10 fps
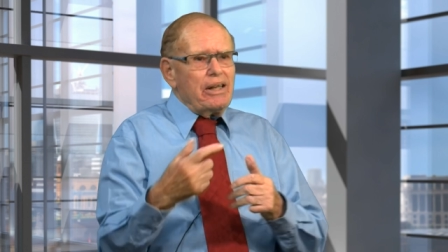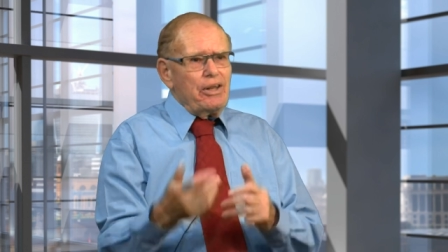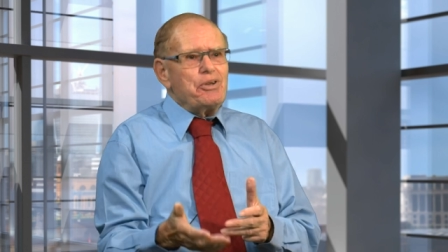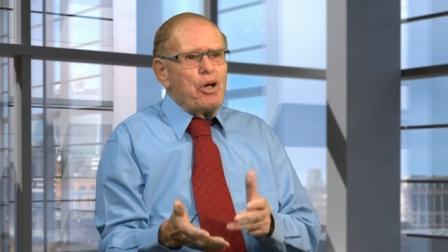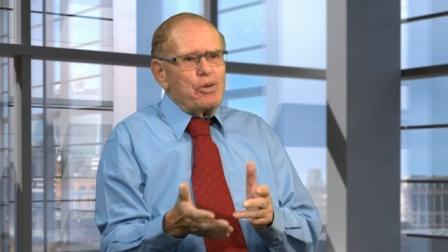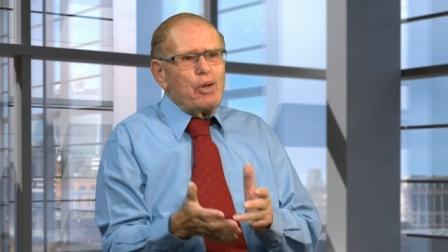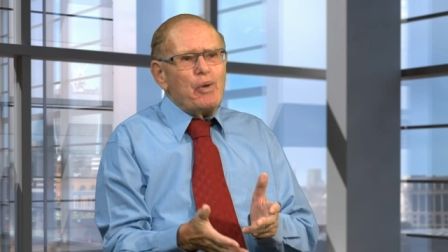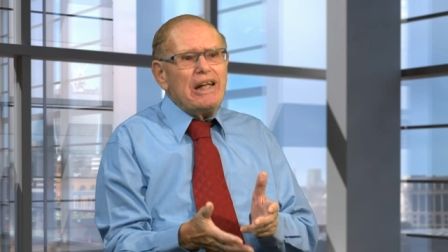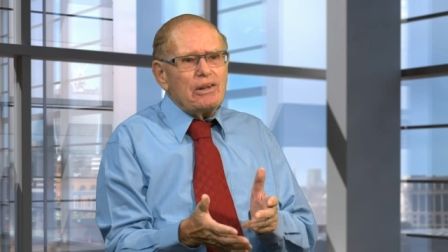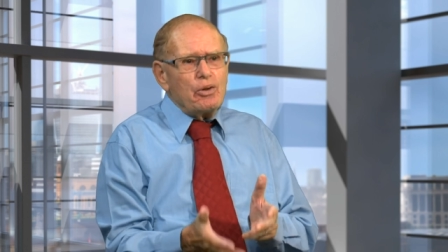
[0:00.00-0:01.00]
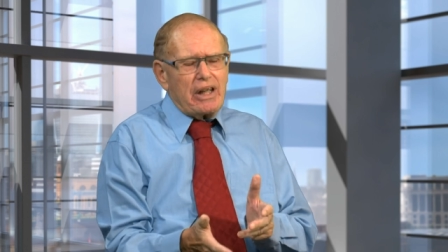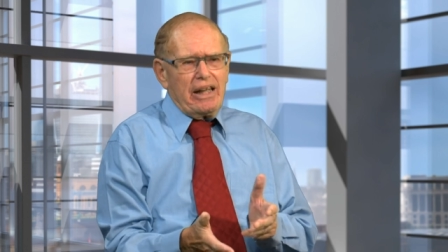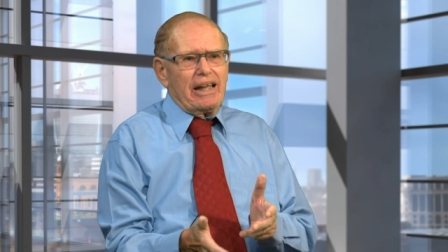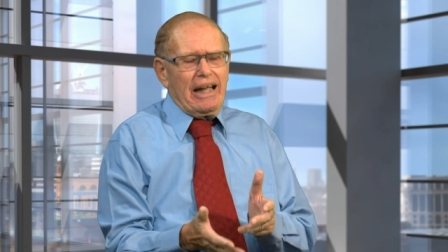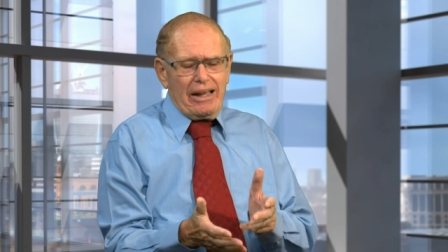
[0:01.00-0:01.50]
you know, we're
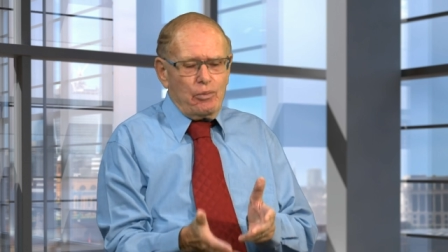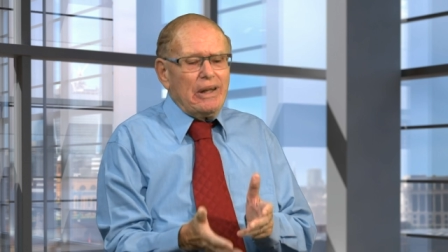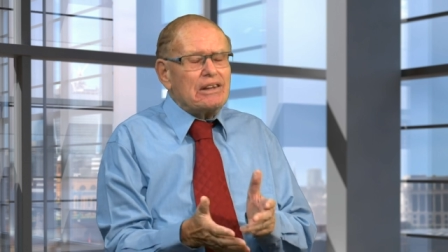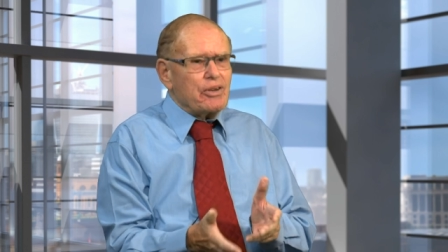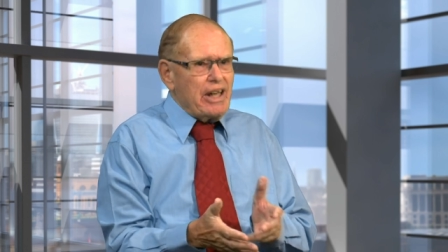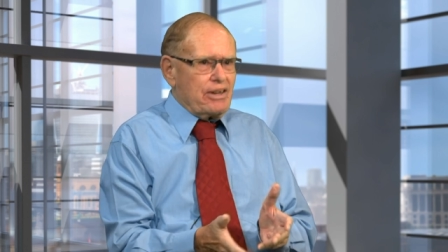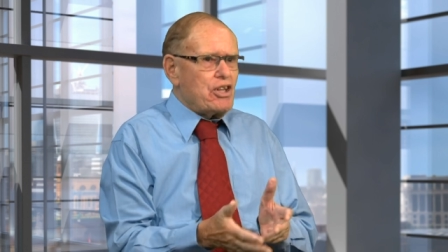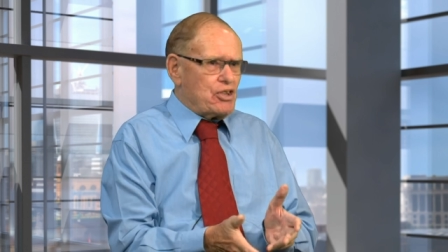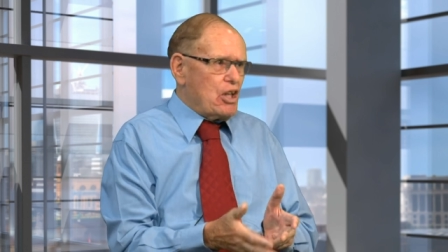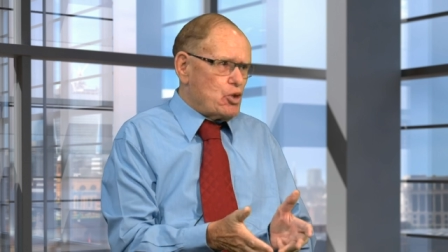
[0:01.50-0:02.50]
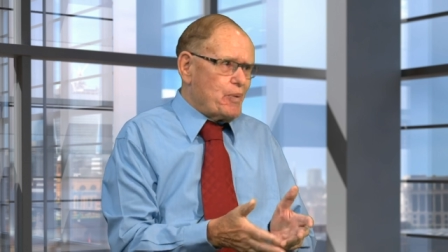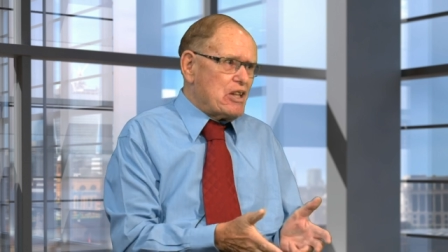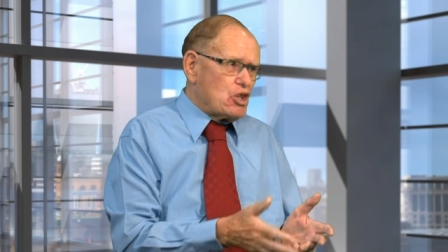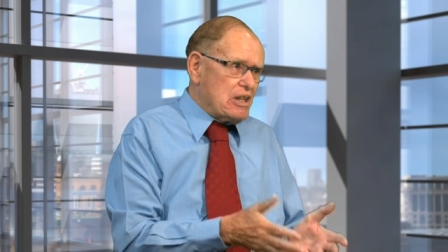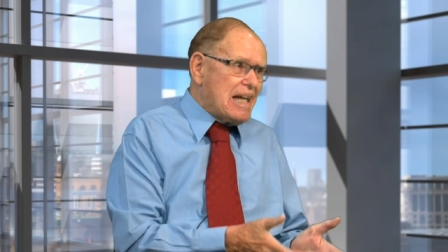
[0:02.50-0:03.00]
looking at a
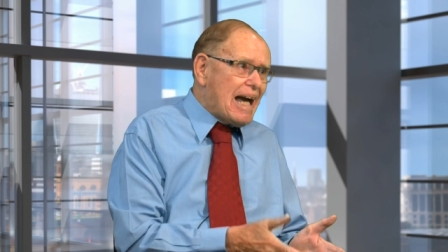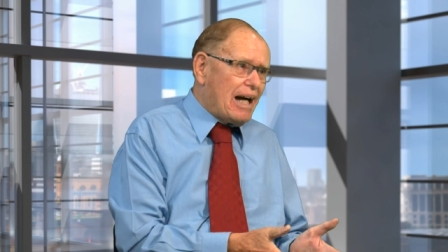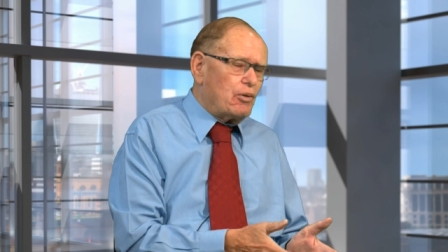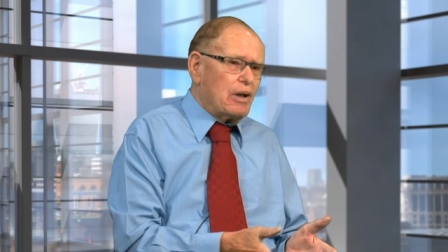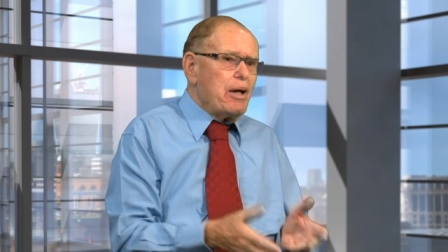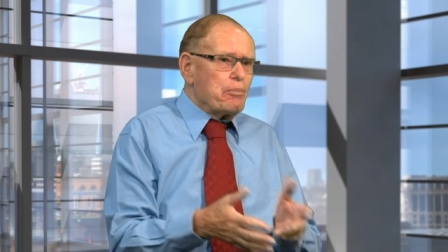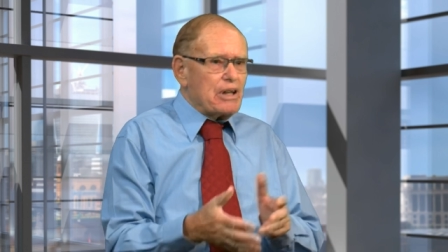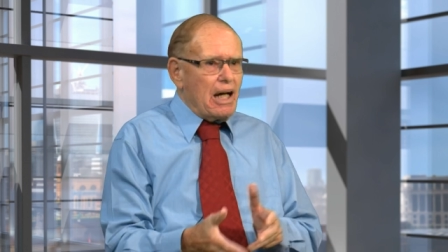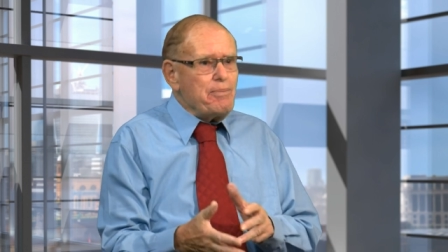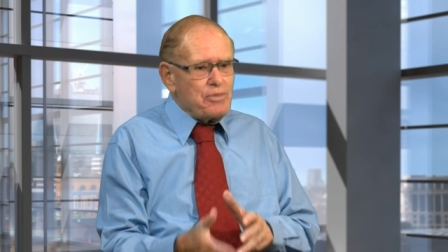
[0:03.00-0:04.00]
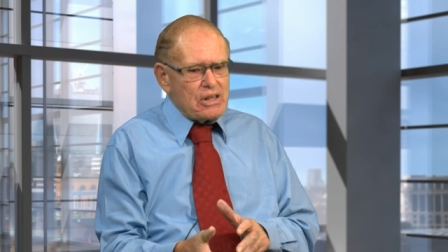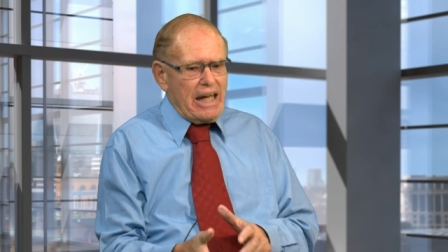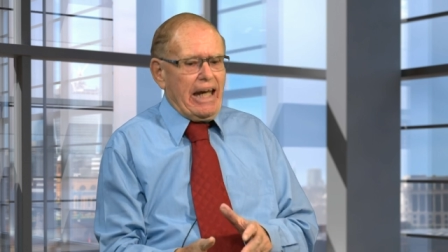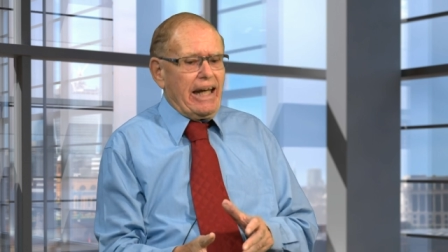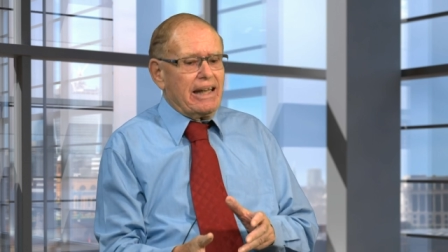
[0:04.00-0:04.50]
situation now, but I'm
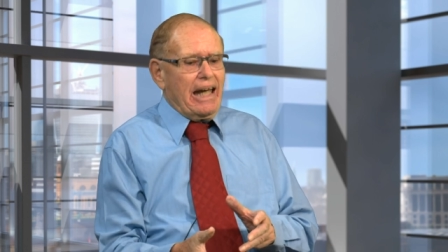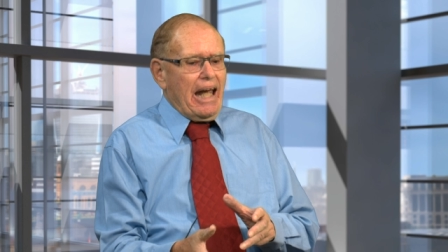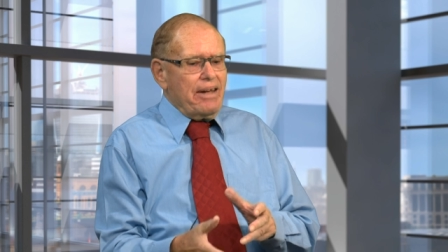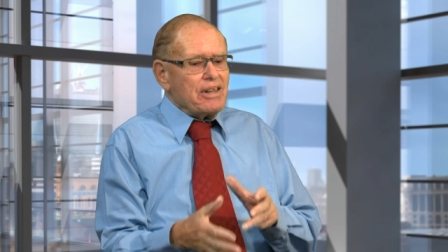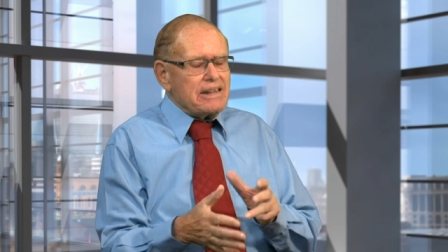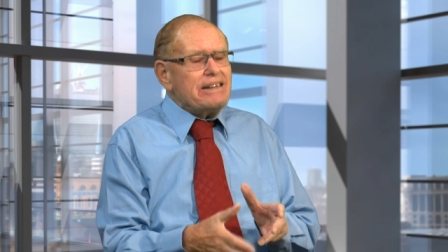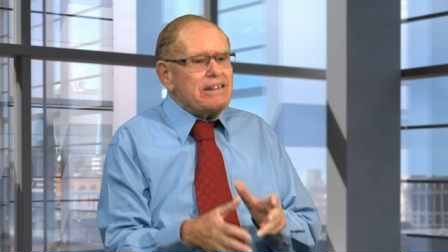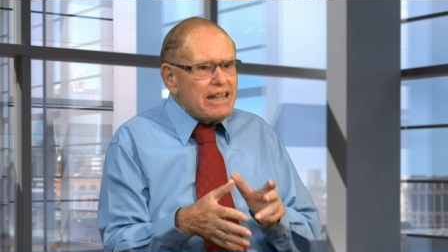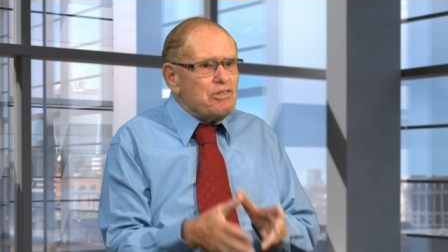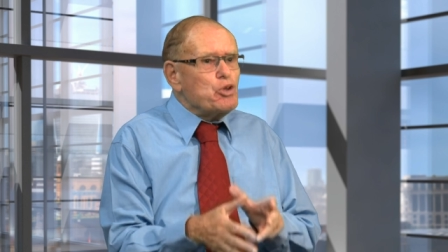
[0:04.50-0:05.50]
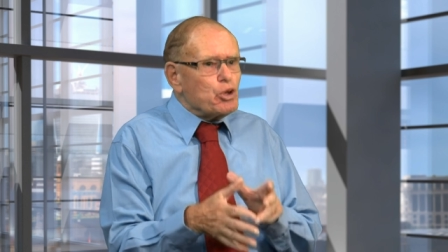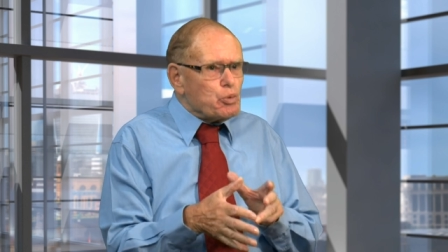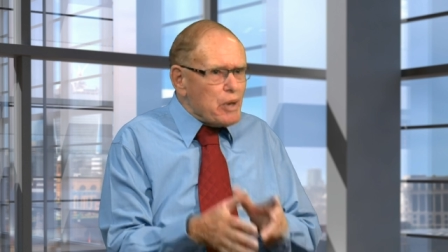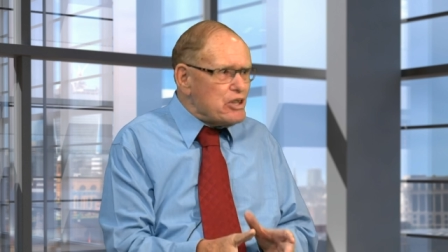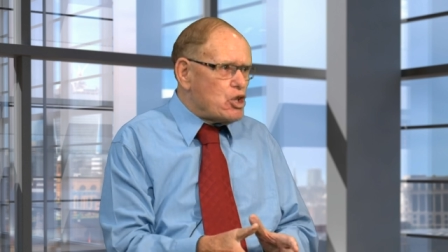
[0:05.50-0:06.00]
saying that it didn't
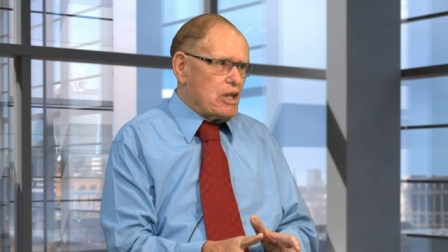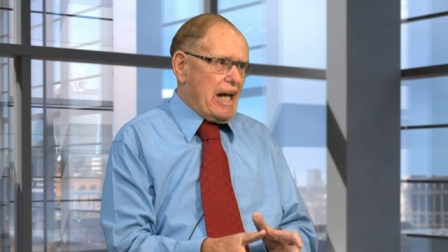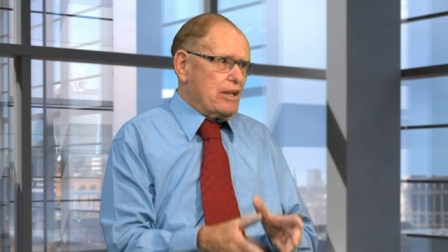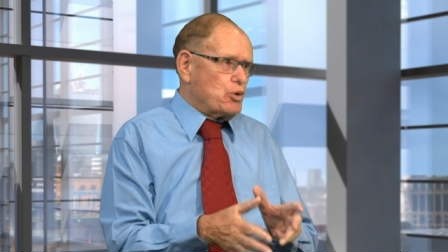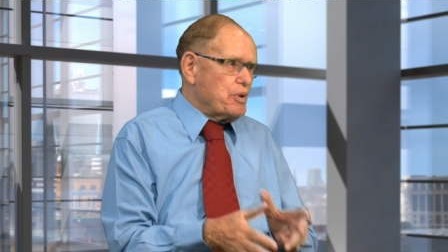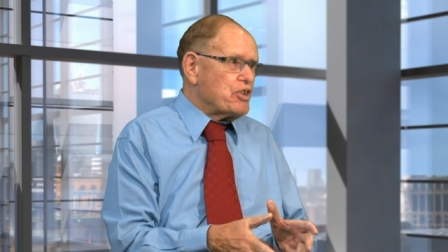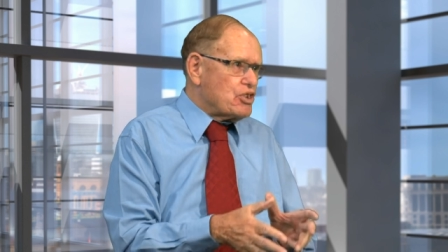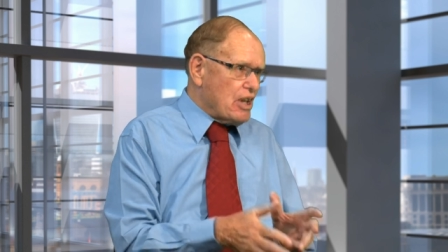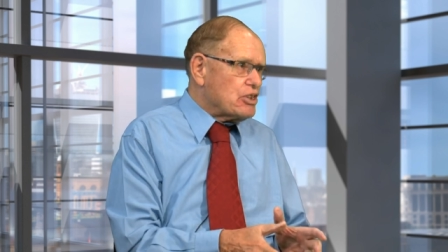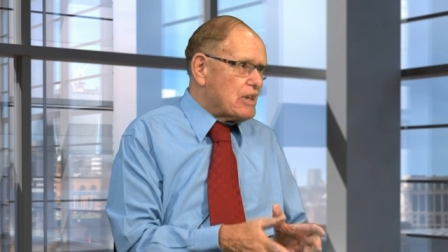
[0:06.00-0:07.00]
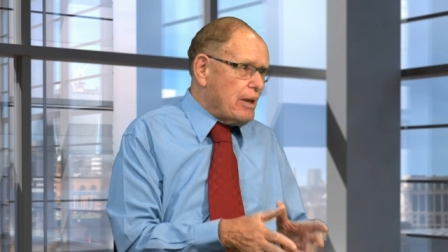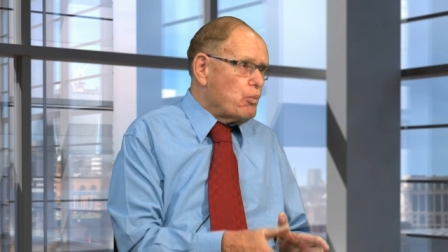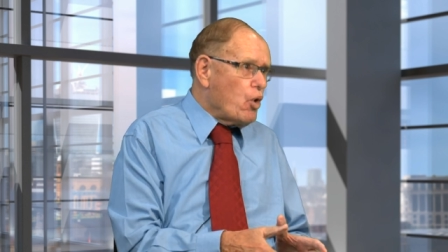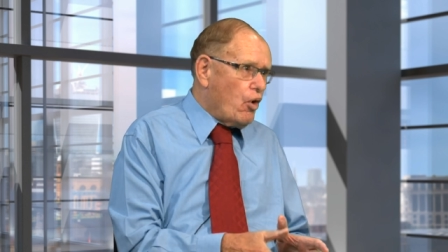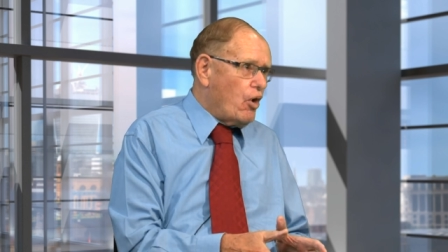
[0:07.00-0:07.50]
originate with the Six-Day
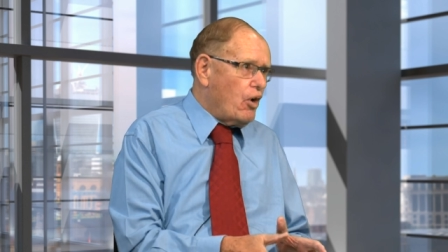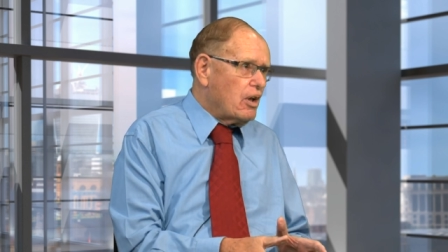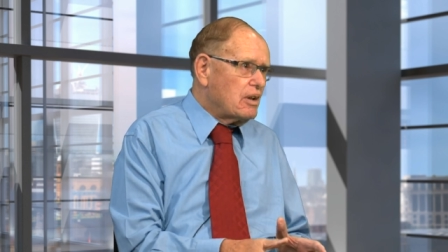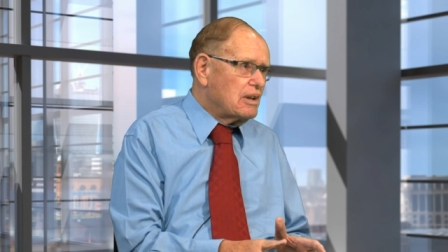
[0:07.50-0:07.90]
War.